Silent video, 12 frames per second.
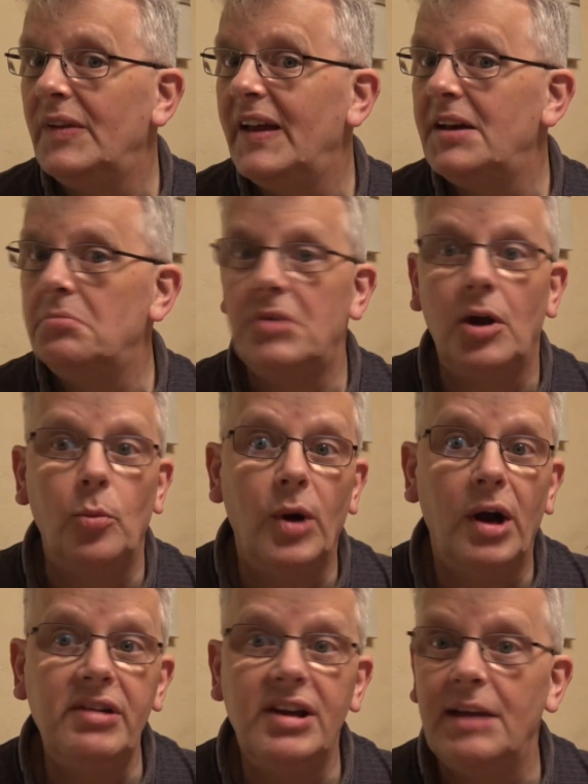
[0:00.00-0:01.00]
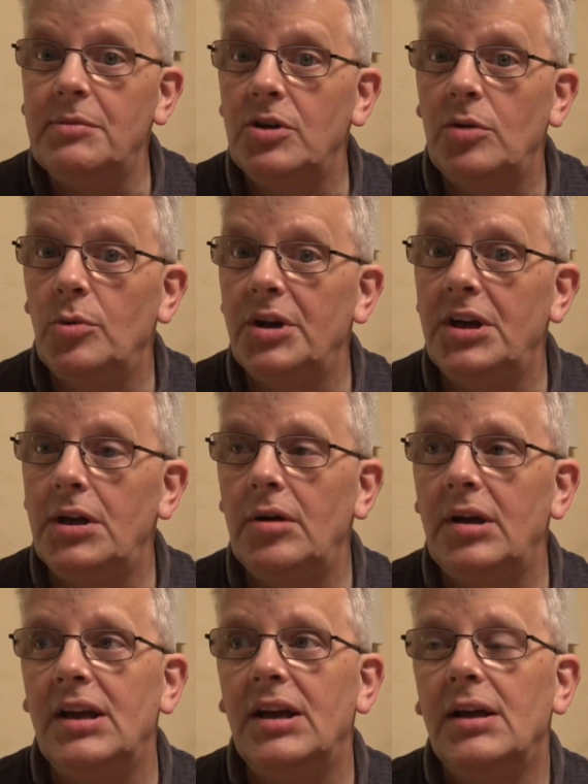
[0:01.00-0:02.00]
then don't worry, keep doing what you're
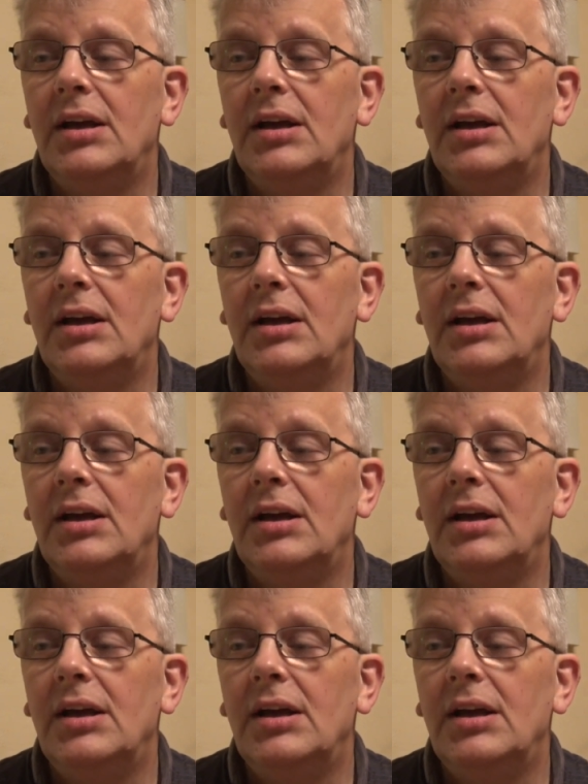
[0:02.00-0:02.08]
doing.